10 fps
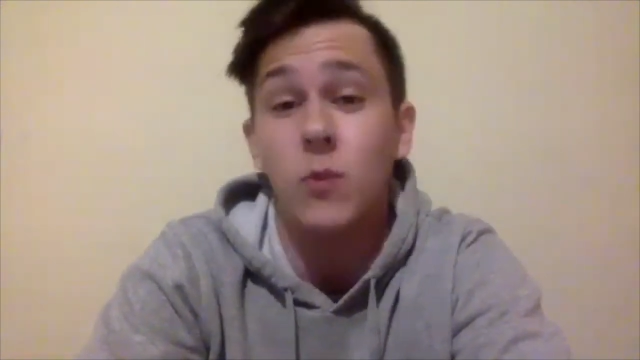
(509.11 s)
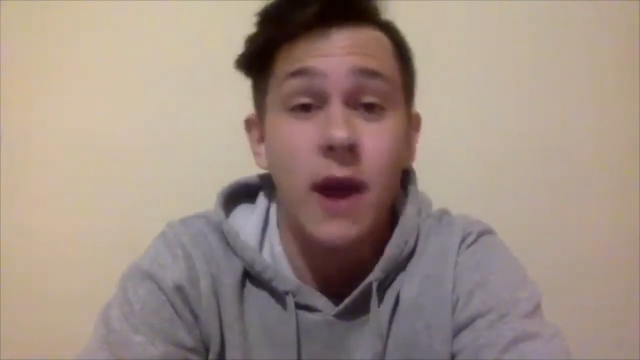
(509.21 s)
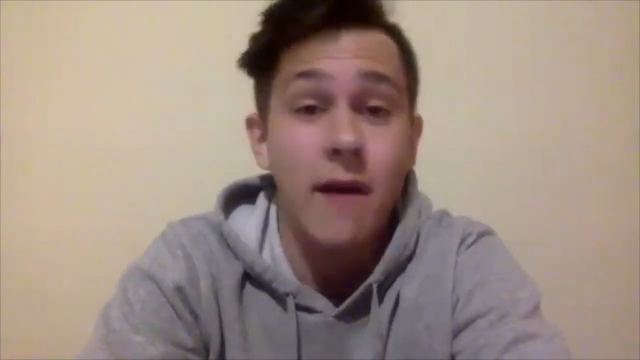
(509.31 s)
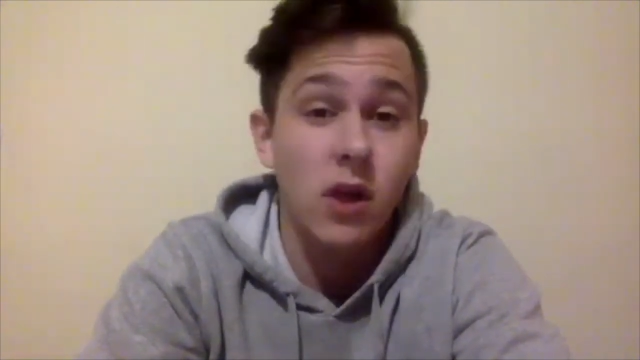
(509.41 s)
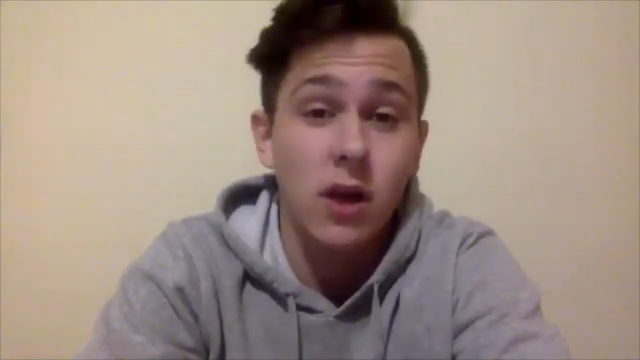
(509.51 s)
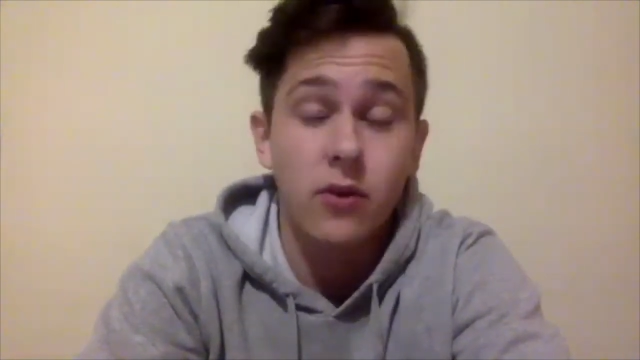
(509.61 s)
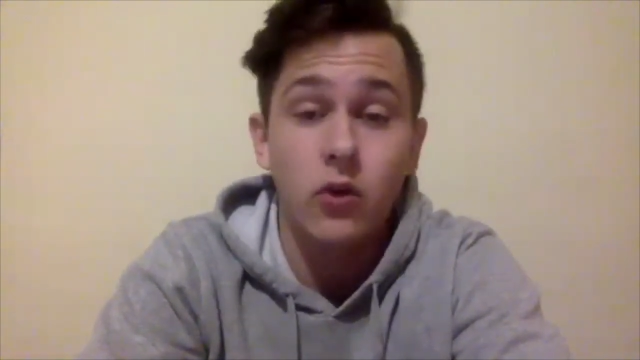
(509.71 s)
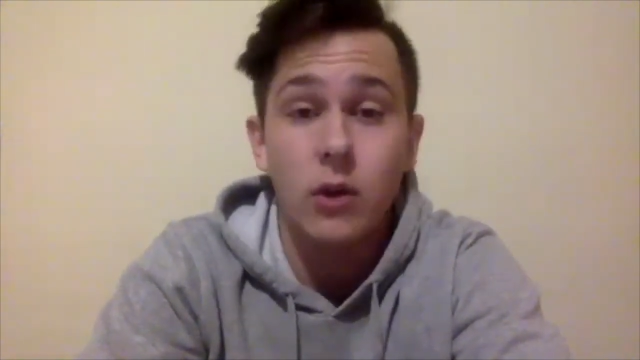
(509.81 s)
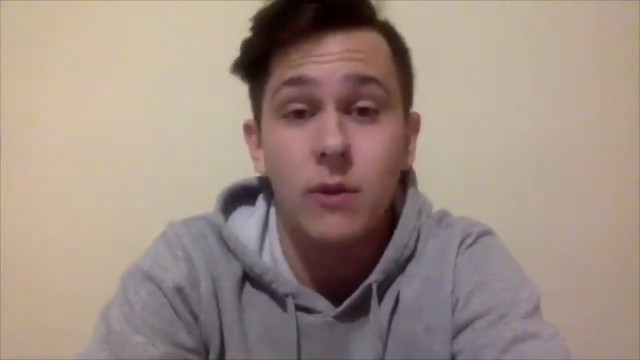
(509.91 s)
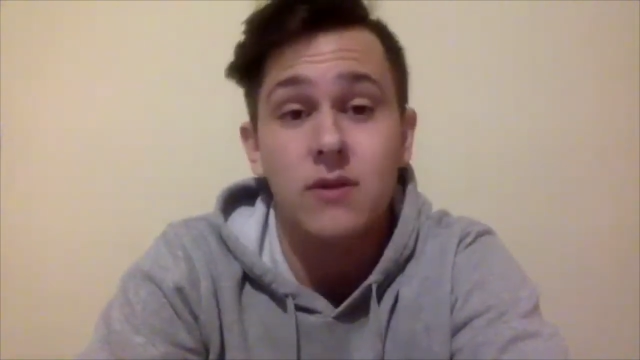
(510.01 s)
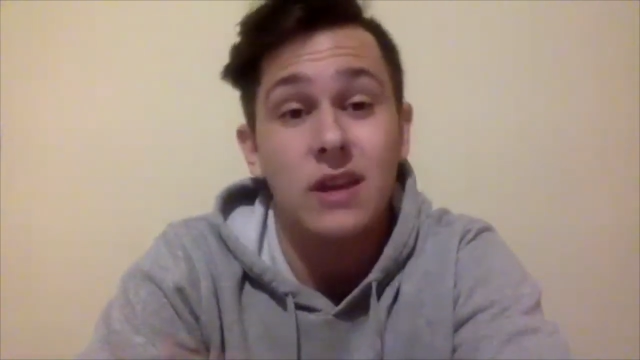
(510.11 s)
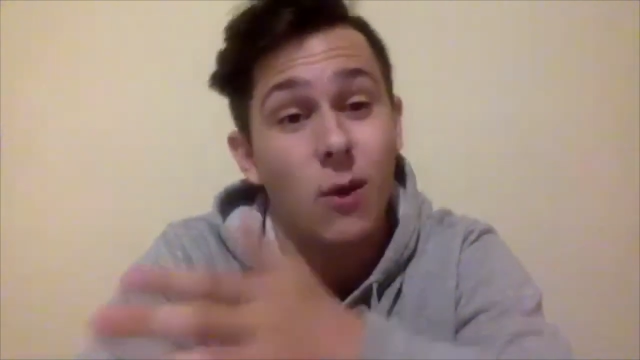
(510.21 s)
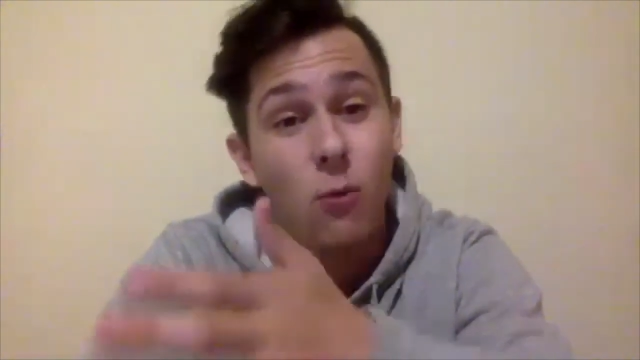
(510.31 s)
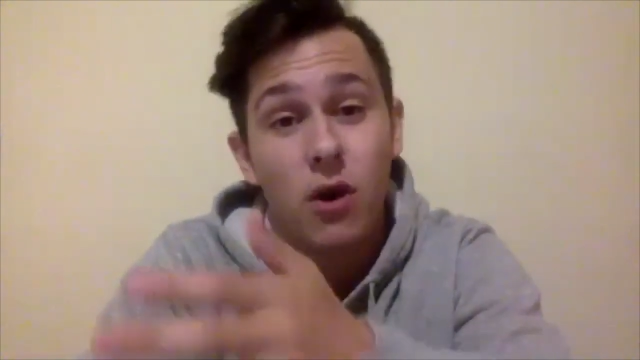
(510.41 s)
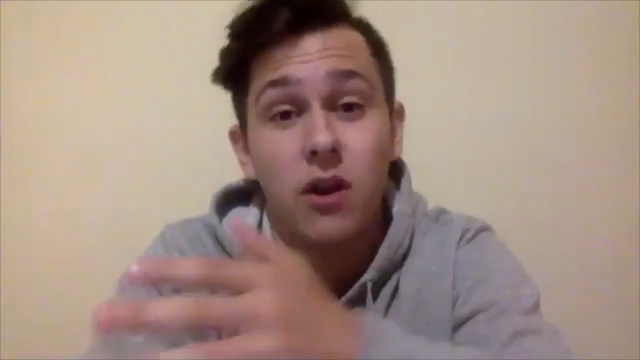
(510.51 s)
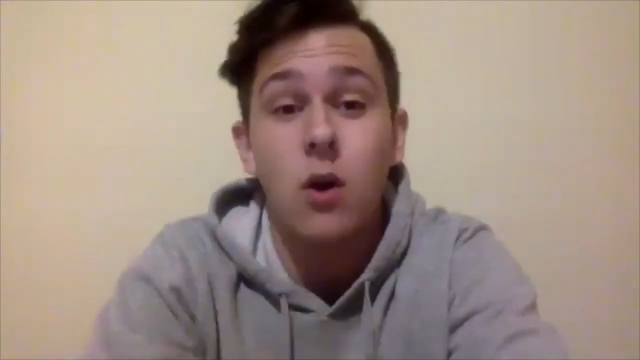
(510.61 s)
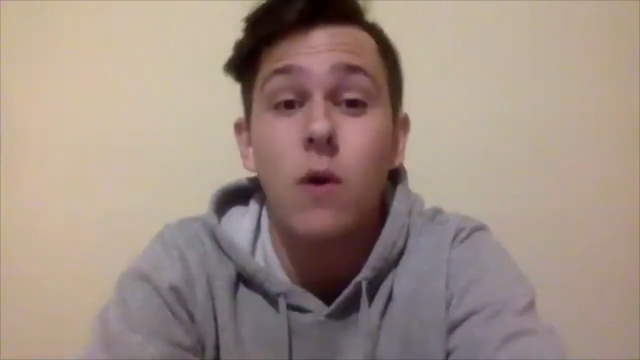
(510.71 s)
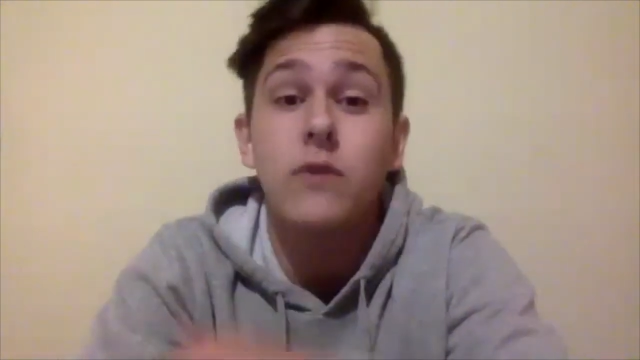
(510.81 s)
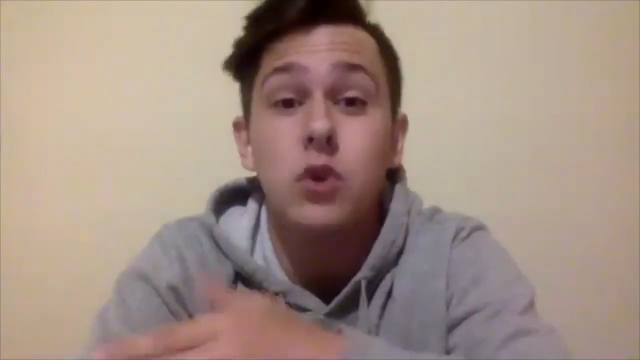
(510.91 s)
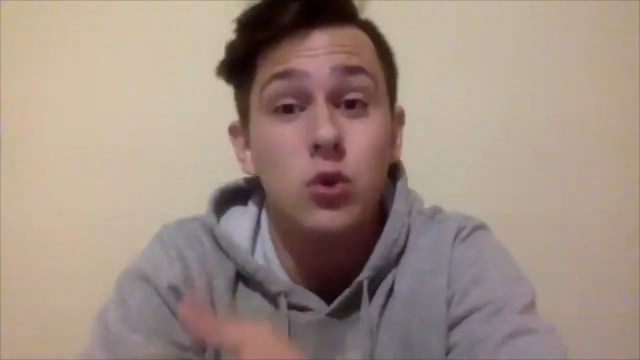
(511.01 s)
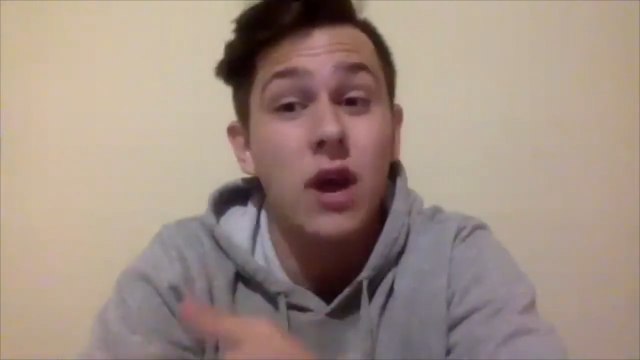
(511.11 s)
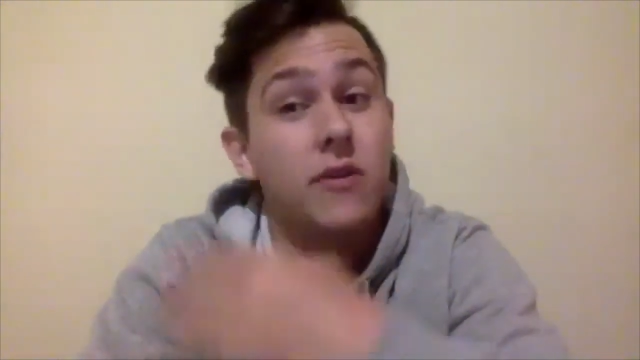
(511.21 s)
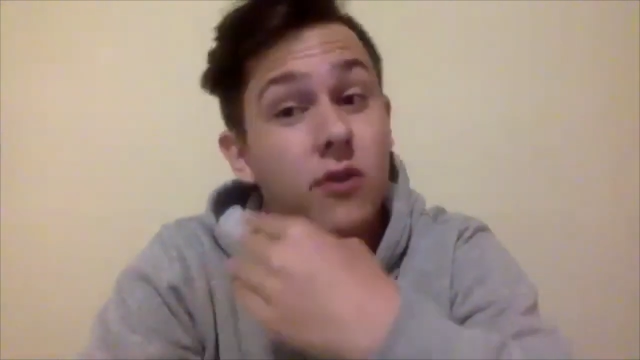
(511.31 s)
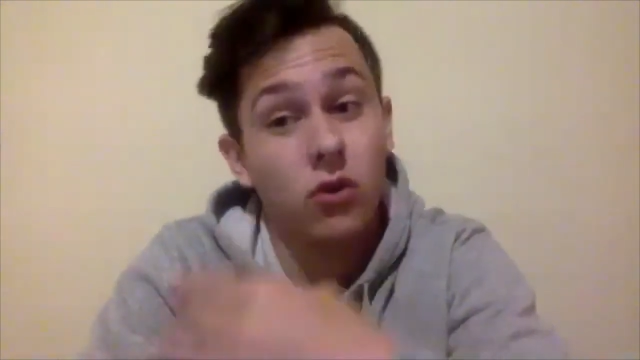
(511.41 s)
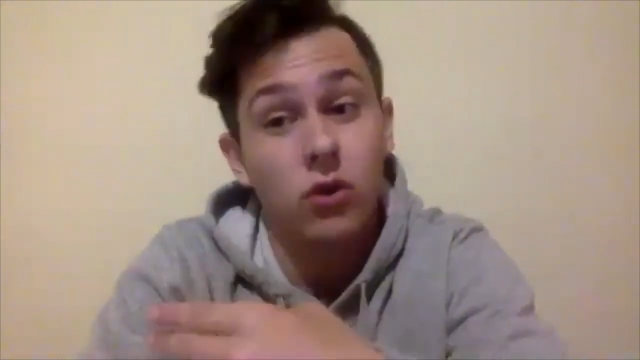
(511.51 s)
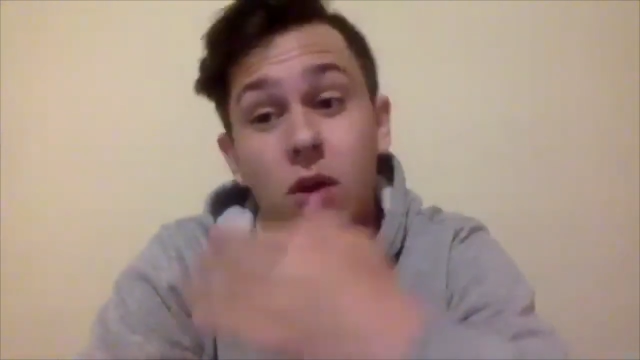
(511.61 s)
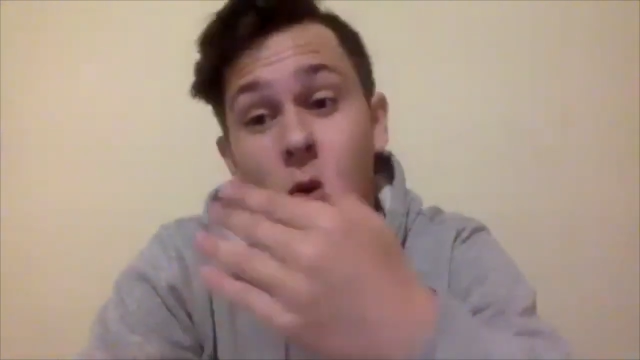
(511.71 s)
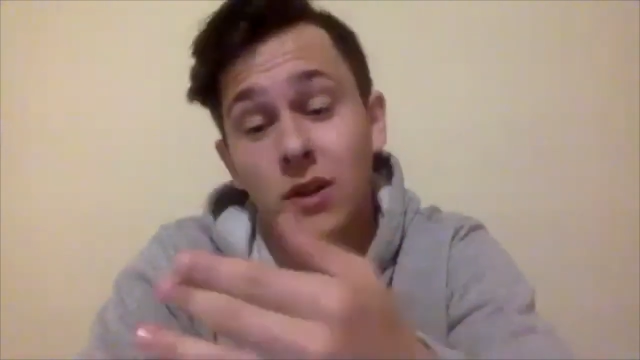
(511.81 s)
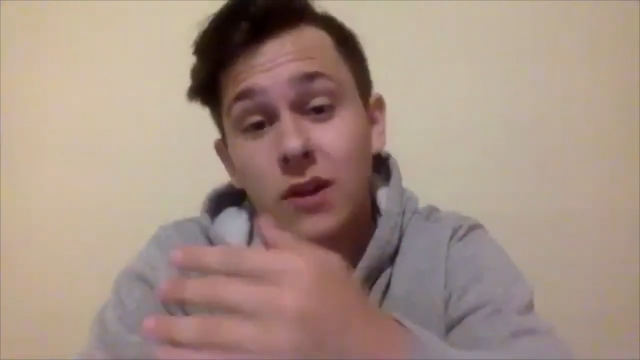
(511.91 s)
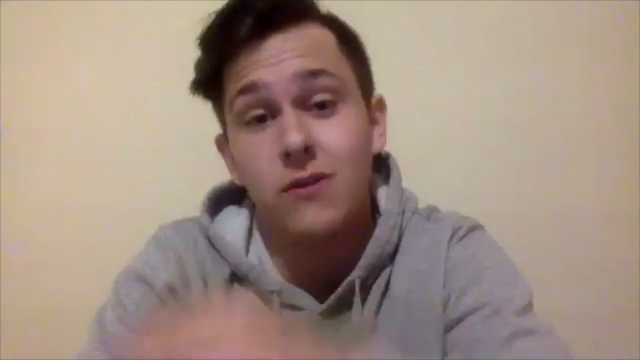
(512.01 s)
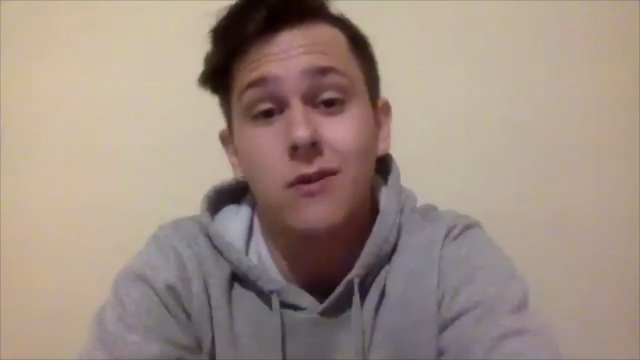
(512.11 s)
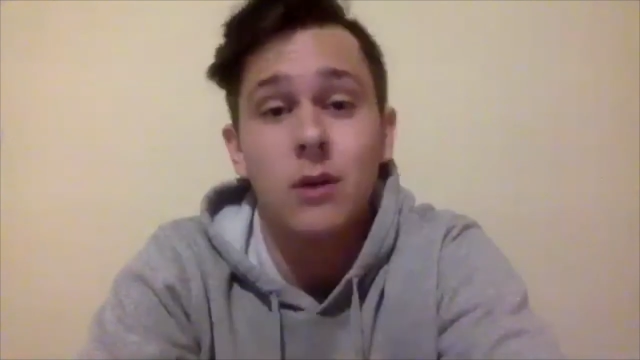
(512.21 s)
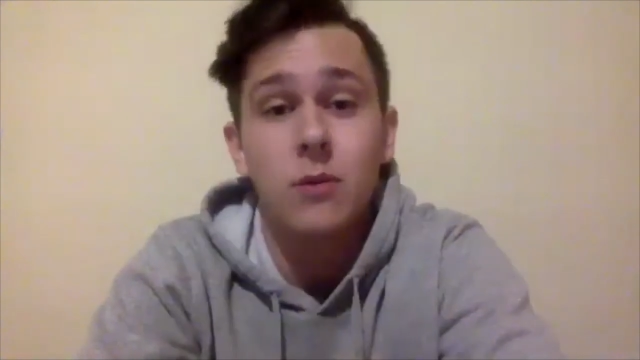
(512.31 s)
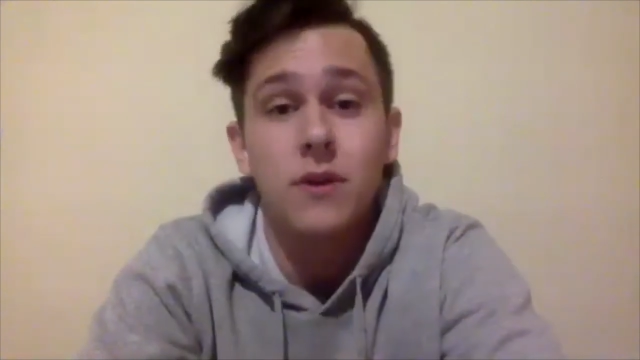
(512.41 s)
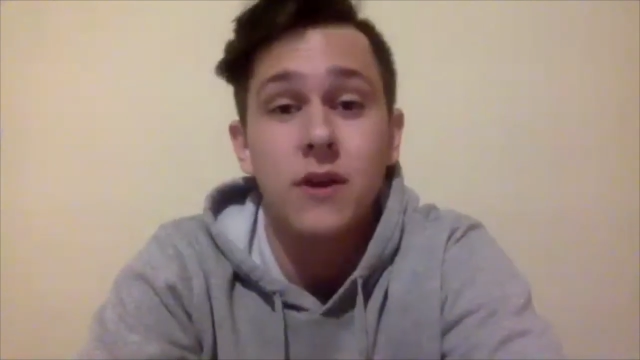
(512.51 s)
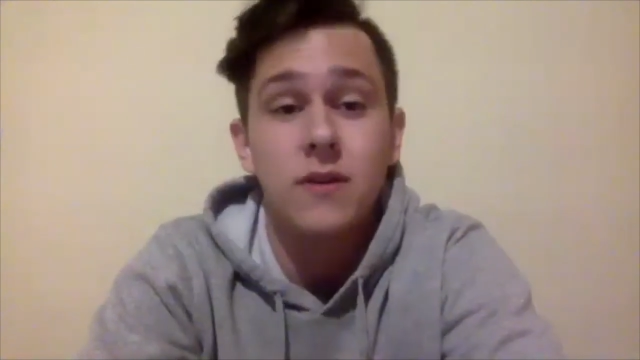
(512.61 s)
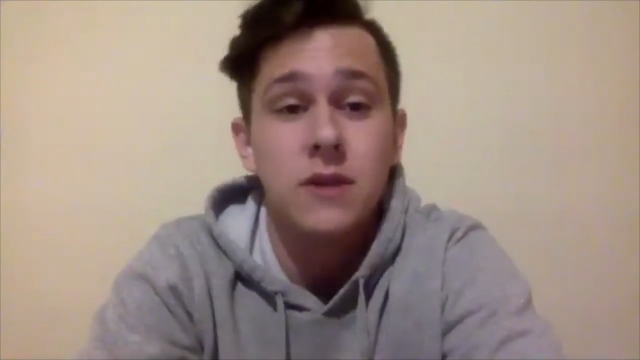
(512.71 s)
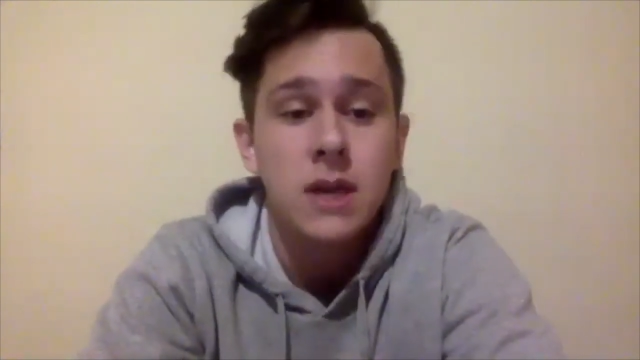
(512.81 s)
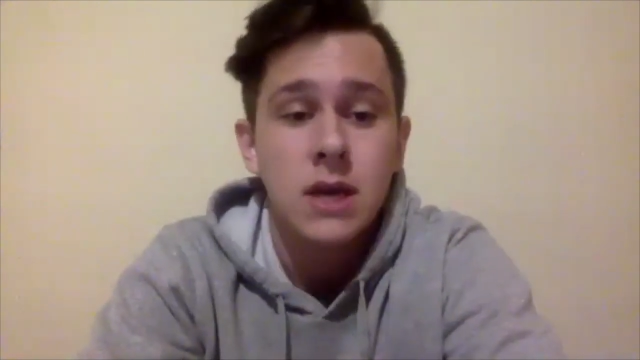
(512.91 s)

We have a lot of agreements, and I want to know if you guys agree or disagree with us.